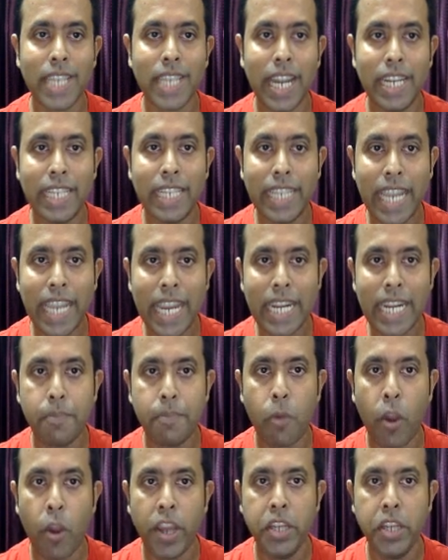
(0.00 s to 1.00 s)
which contain a
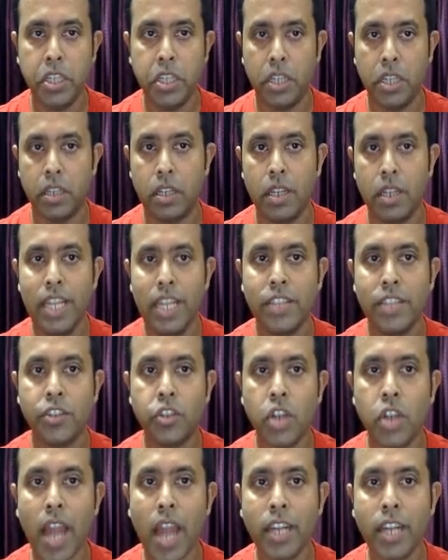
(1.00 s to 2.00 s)
pointer
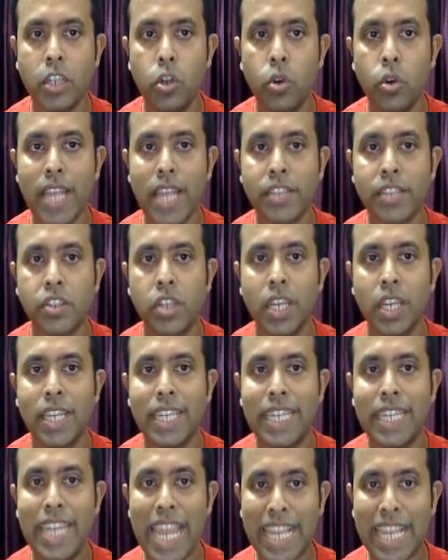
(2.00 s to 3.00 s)
struct node asterisk
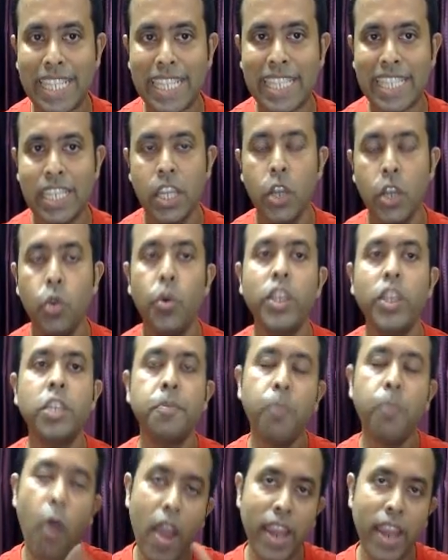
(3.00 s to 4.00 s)
next,
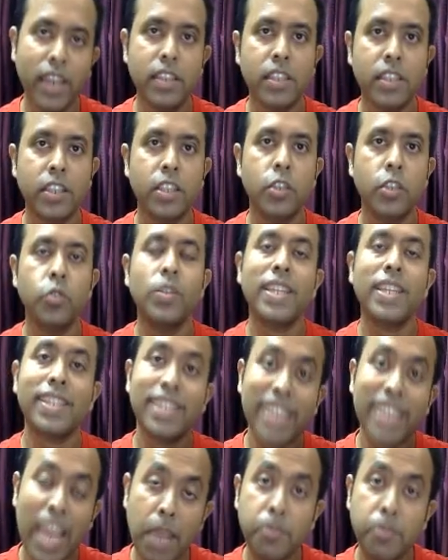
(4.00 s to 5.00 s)
which points to the
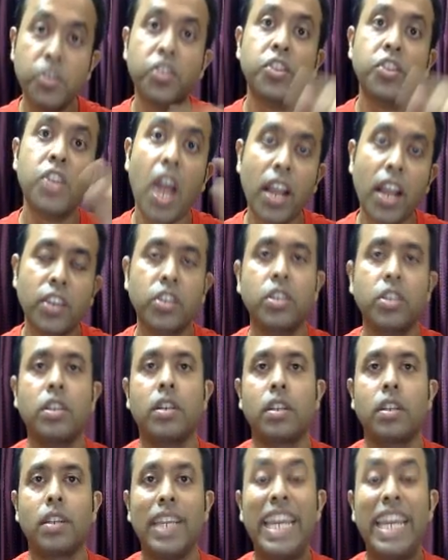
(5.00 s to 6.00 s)
same
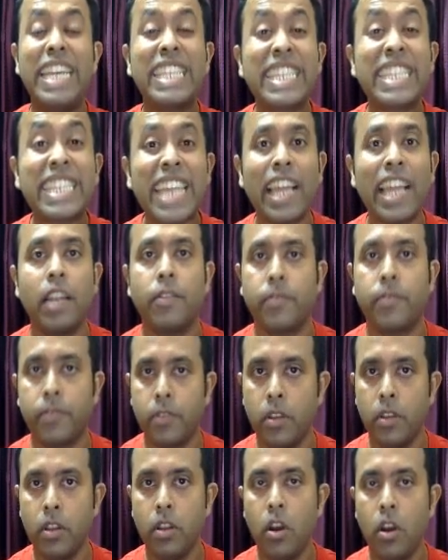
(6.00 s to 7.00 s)
structure itself
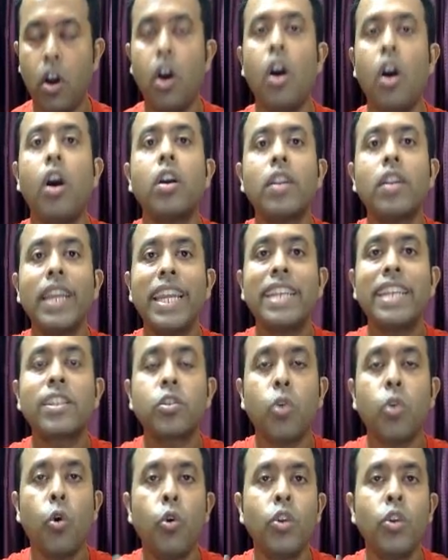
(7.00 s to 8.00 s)
or
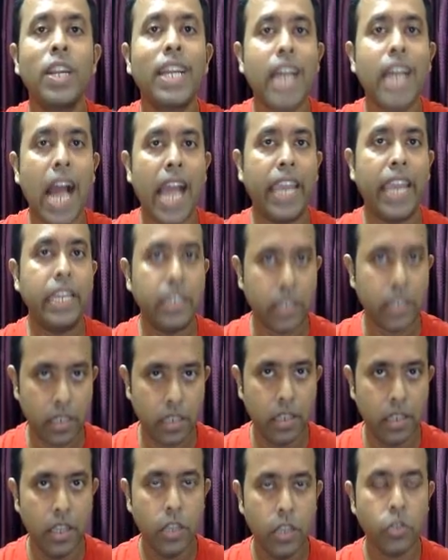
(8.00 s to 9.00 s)
its own kind.
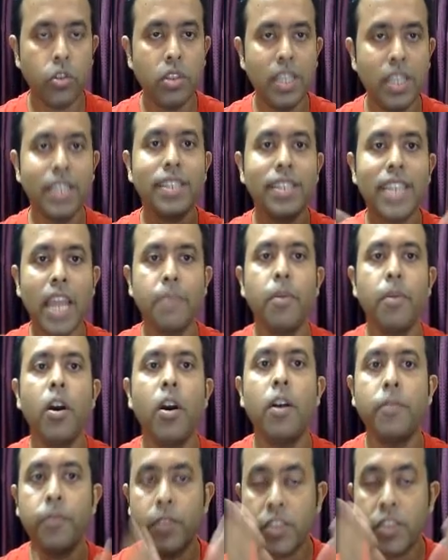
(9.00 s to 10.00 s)
So this type
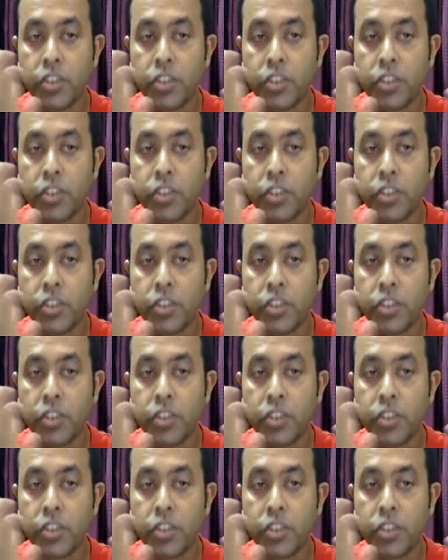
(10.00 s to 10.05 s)
of